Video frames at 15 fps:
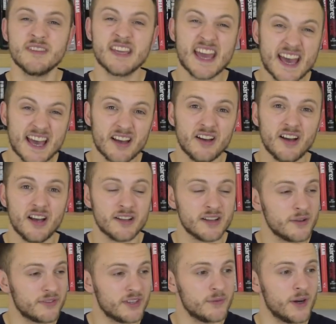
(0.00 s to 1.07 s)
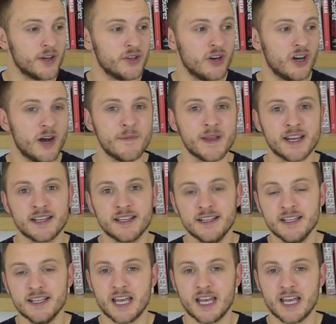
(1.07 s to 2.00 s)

Yeah, I don't see why not. I mean,